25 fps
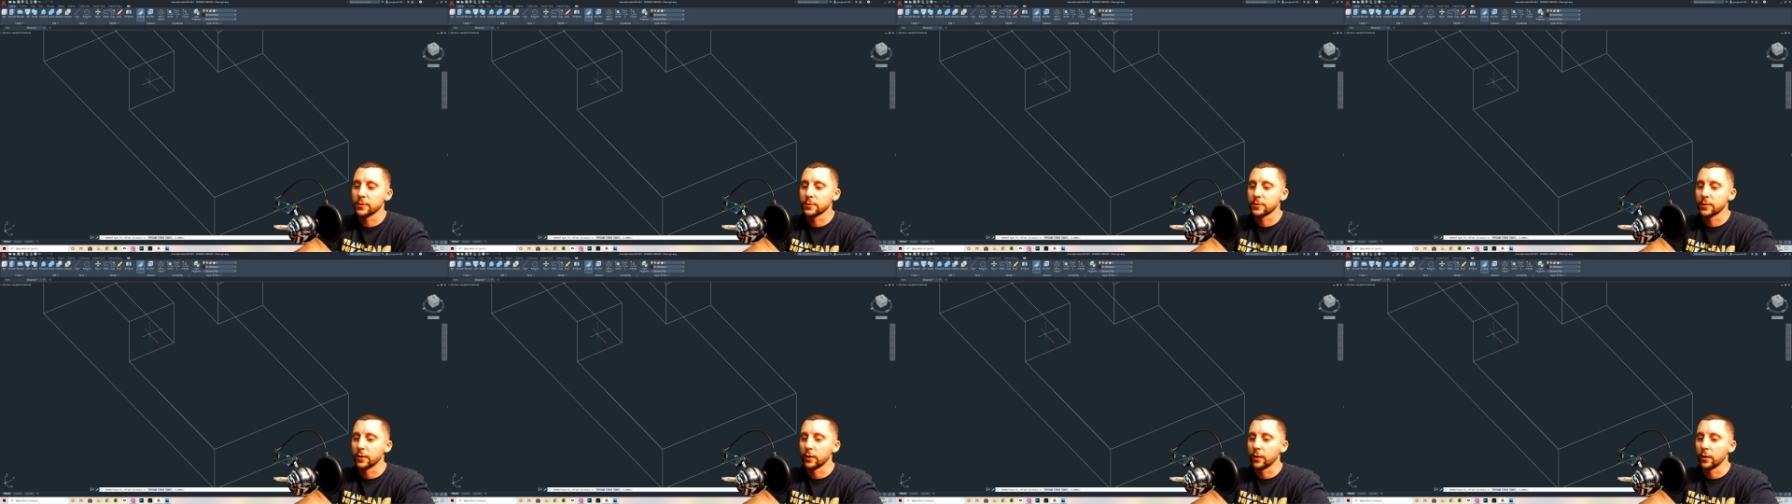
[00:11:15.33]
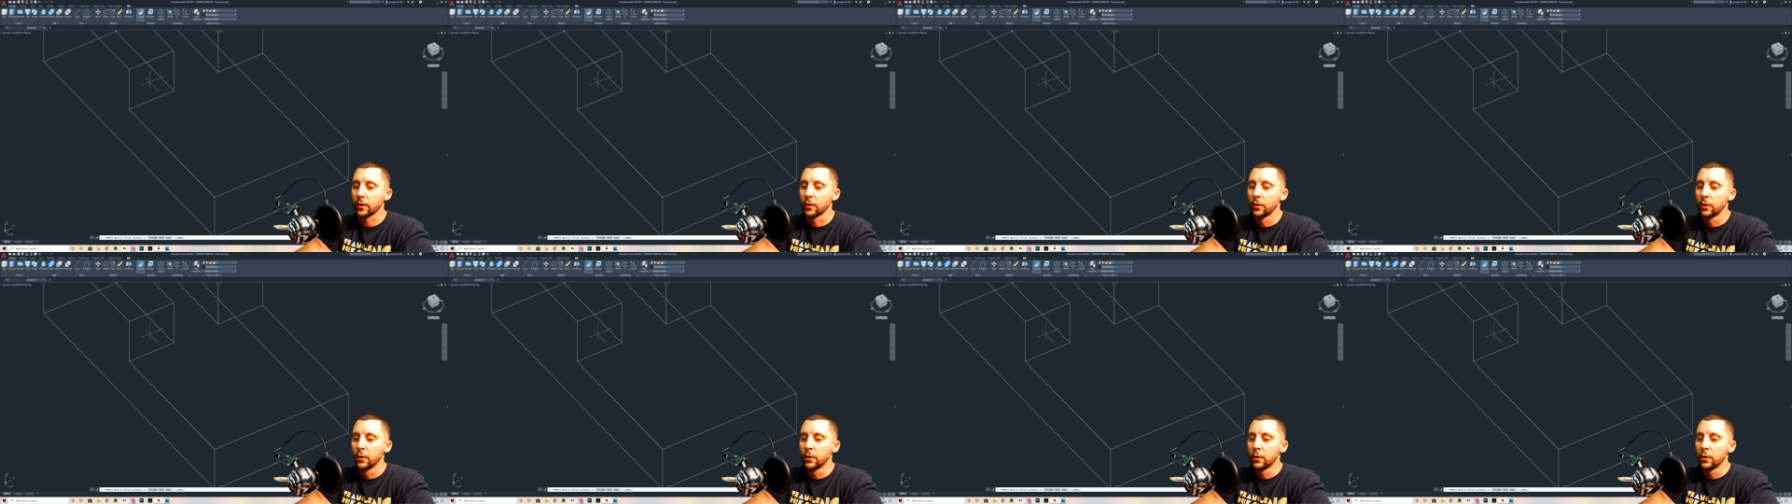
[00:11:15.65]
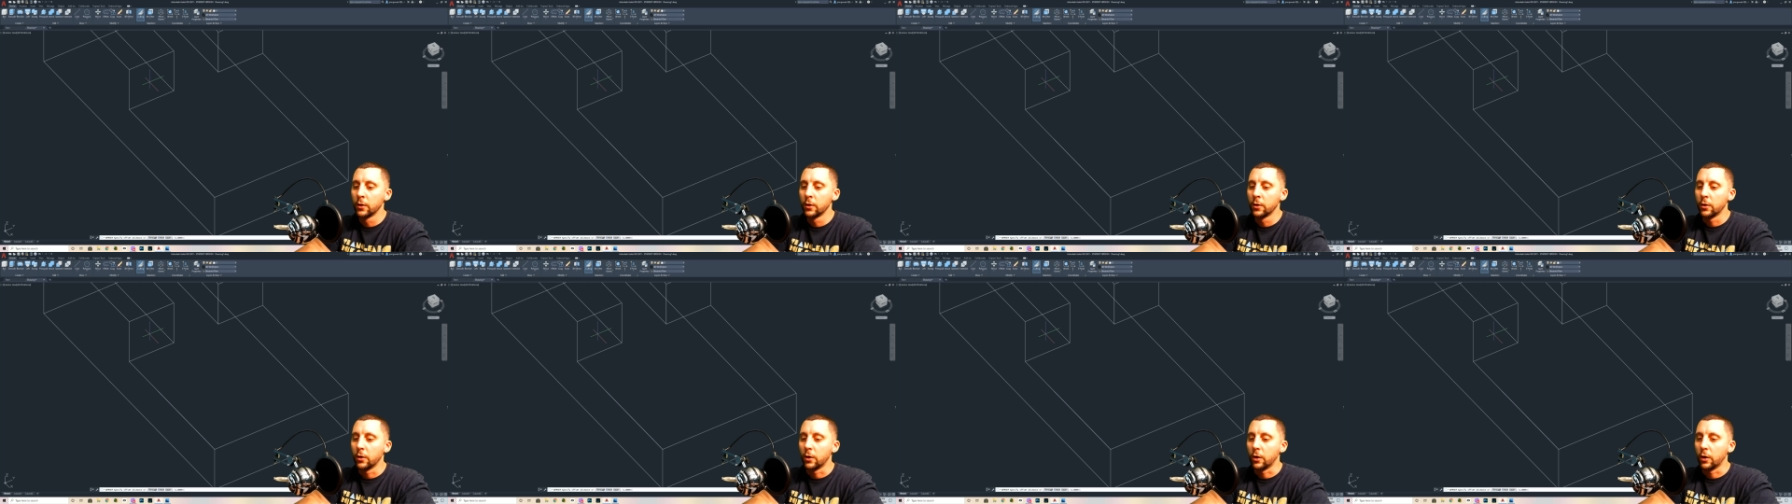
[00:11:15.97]
there.
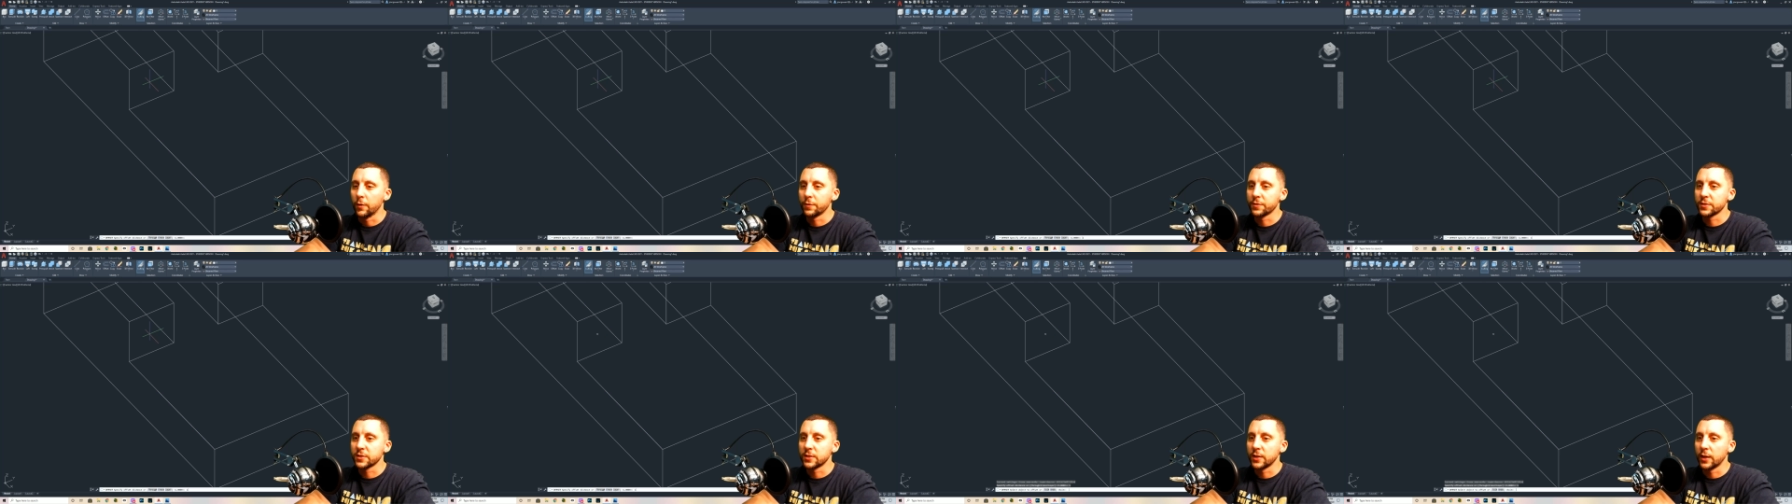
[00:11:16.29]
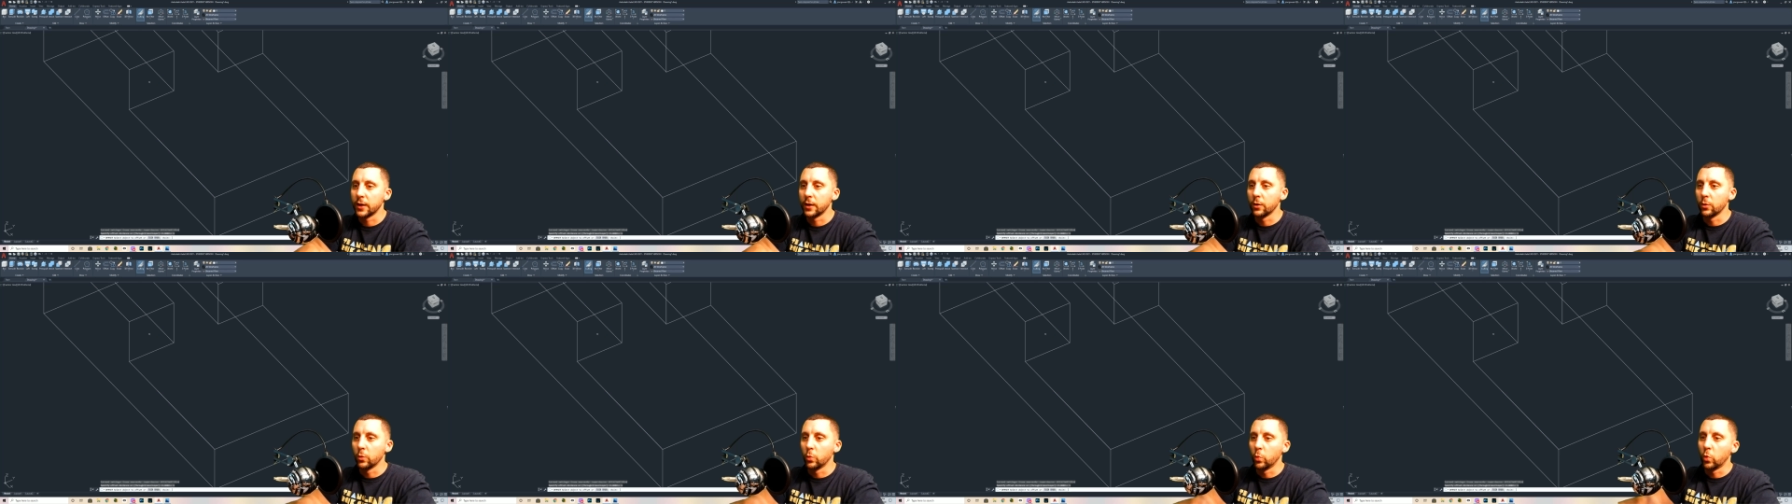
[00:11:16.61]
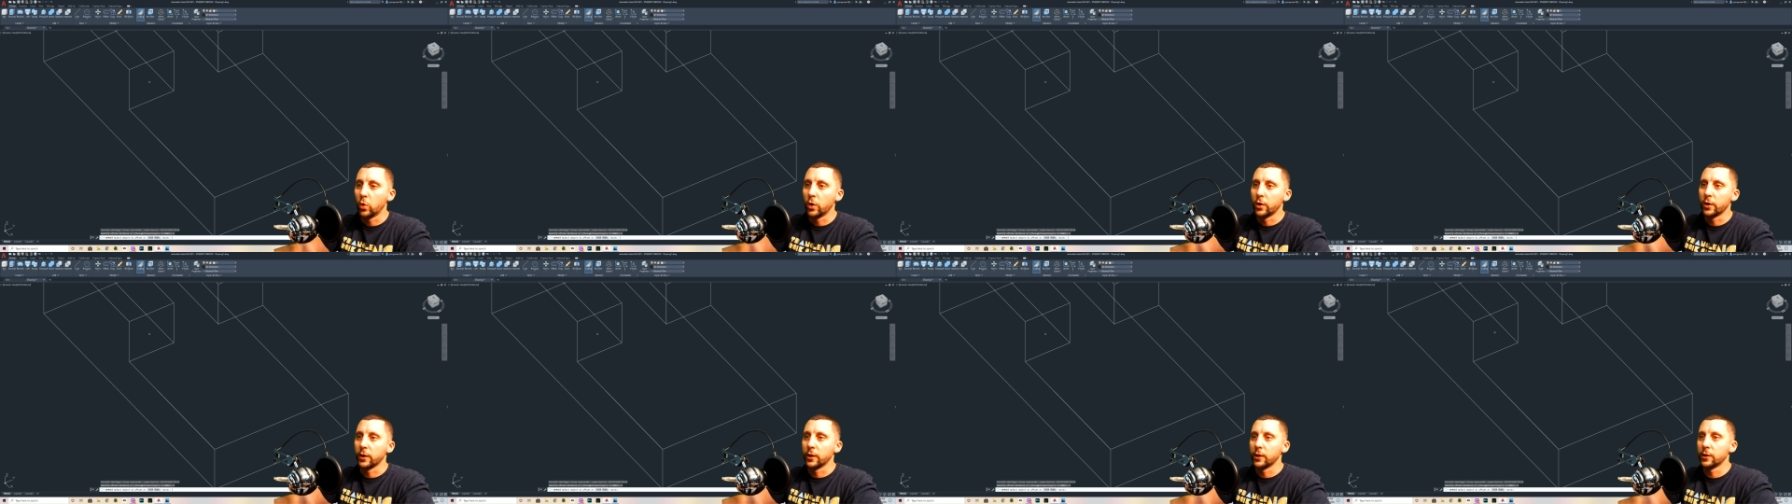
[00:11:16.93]
Offset
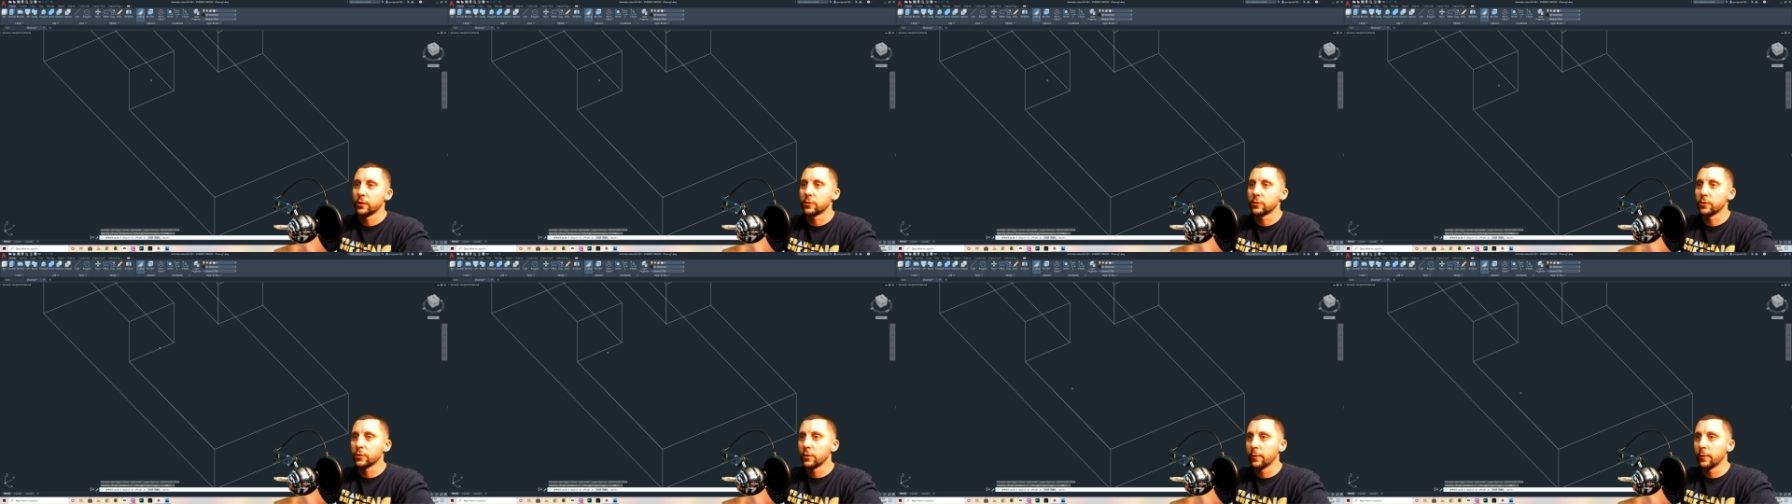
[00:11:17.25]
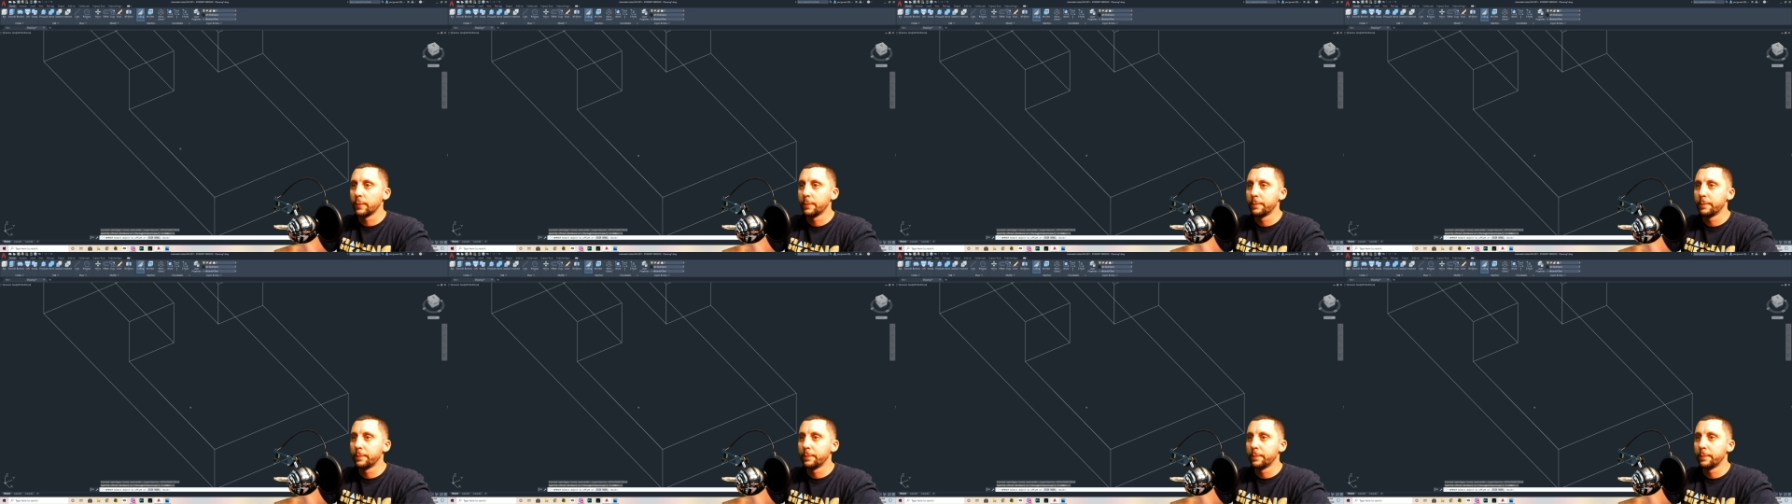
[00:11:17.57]
one enter,